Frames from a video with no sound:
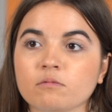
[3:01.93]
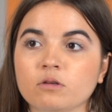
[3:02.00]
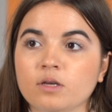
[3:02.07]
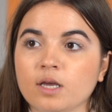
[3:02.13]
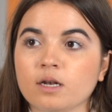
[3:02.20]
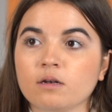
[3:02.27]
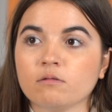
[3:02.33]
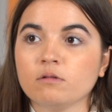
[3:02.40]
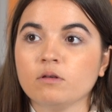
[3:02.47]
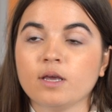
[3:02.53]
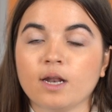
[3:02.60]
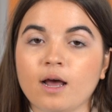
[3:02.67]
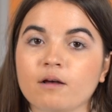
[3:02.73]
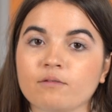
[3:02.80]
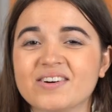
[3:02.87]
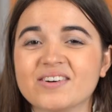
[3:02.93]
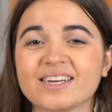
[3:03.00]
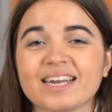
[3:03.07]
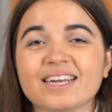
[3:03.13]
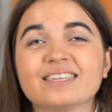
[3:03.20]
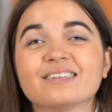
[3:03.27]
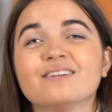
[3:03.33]
you can have.
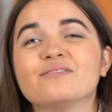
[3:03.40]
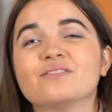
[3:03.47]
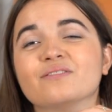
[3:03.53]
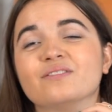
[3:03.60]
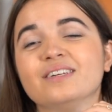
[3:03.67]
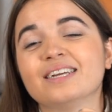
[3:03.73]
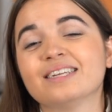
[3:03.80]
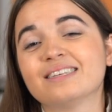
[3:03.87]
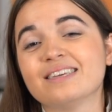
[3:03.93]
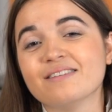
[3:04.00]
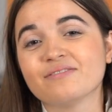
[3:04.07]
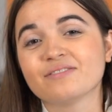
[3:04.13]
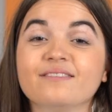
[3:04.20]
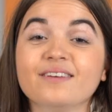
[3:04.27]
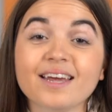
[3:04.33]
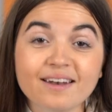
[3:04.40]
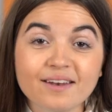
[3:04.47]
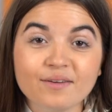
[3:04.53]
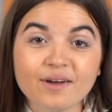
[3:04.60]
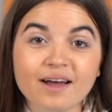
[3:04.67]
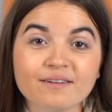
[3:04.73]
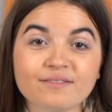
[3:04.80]
Okay, let's go for the next gift.
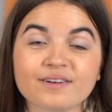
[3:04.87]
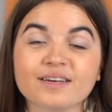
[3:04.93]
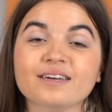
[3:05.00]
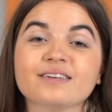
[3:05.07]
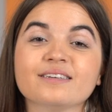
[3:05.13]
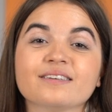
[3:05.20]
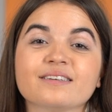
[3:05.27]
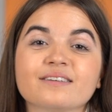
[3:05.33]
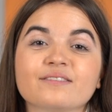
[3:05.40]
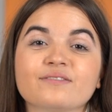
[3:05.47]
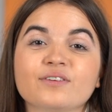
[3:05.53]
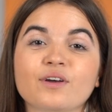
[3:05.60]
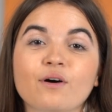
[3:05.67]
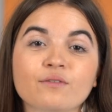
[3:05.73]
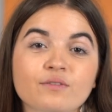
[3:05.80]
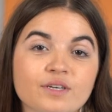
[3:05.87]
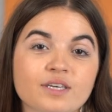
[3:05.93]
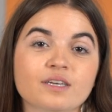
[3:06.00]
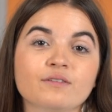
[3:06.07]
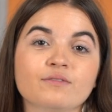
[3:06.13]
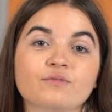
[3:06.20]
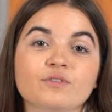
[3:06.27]
Then you have like the other
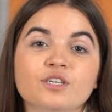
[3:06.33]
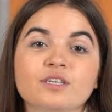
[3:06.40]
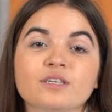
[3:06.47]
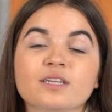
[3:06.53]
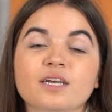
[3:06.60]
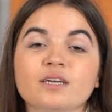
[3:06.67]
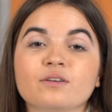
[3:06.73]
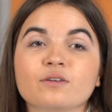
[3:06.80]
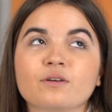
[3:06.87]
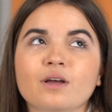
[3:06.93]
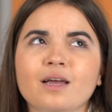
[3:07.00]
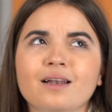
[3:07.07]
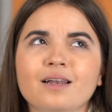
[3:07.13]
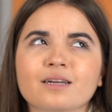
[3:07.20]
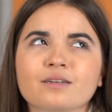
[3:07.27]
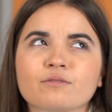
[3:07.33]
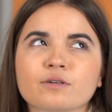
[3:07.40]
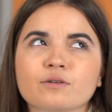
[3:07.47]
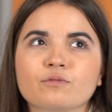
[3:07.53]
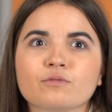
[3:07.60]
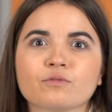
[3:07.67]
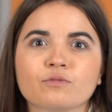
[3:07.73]
gift, which is like an
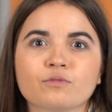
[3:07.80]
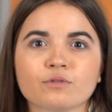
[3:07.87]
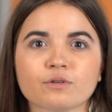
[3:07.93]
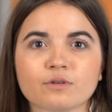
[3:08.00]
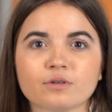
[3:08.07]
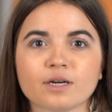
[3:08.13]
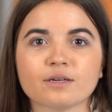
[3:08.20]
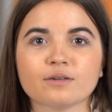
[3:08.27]
electrical scooter.